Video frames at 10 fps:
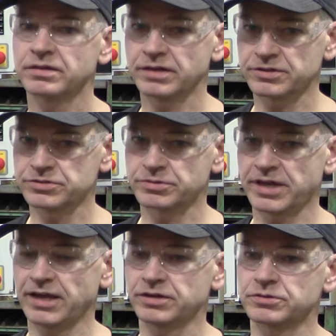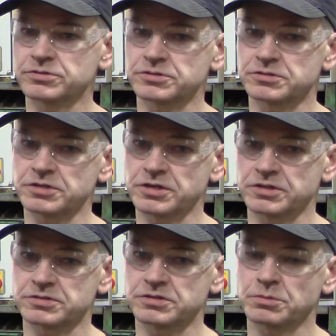Yes, you can use the
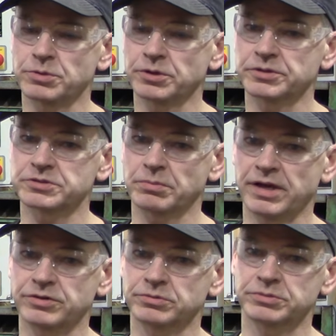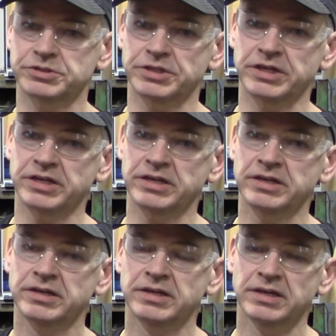CNC mill as a manual machine,
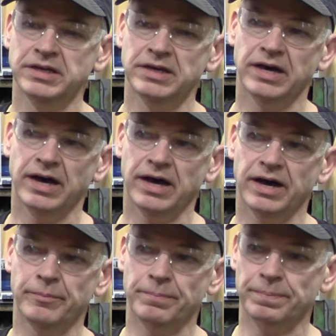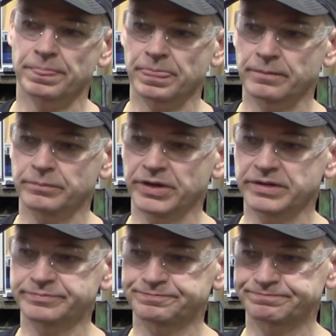but